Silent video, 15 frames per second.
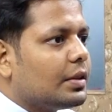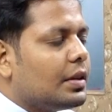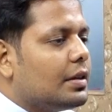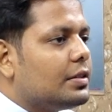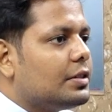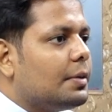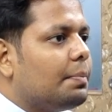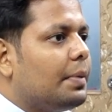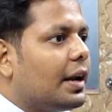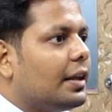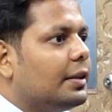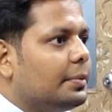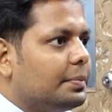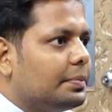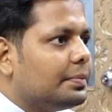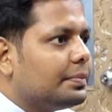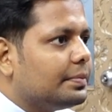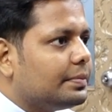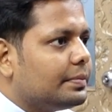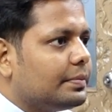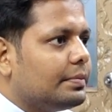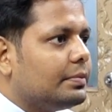Sir, Paradip.
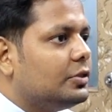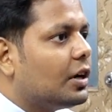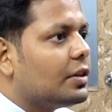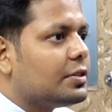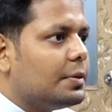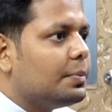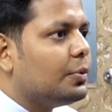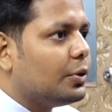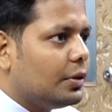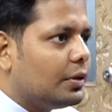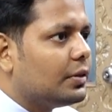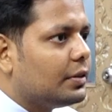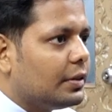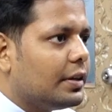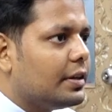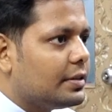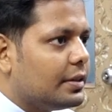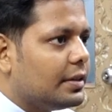Jagatsinghpur. Yes, sir.